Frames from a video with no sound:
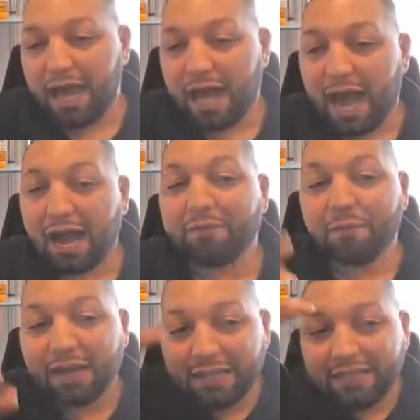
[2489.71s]
I've
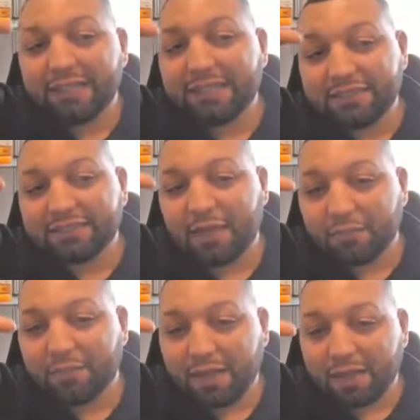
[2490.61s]
already did
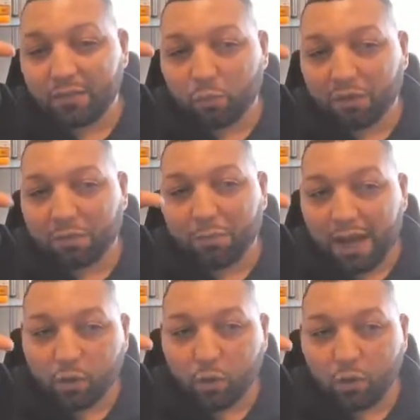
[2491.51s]
something with
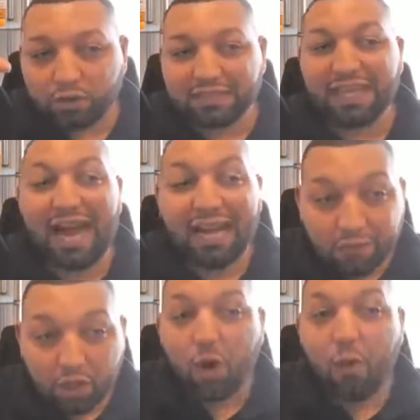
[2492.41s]
my course that I
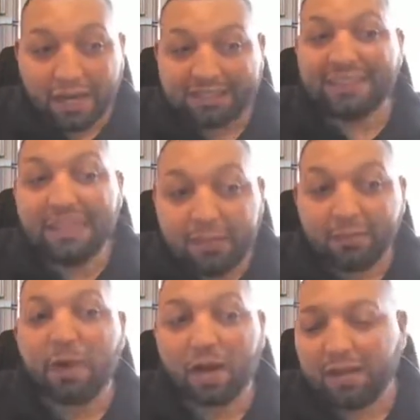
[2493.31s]
know I see the
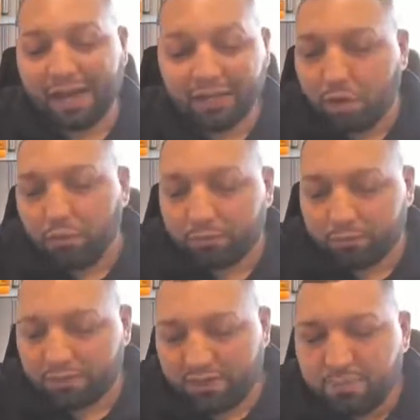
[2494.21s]
money. I know
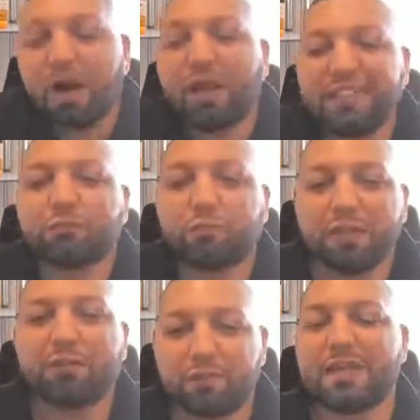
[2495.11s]
money's
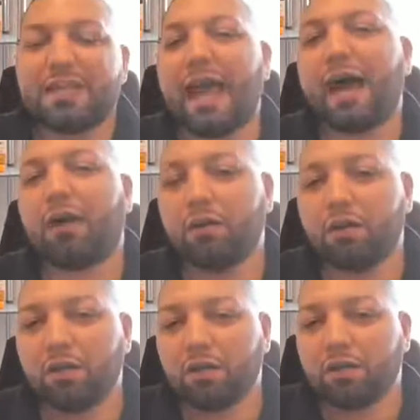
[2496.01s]
real to me now.
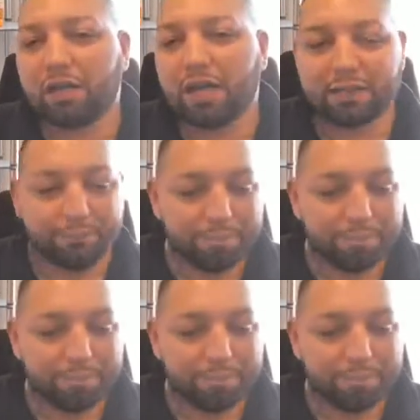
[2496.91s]
Like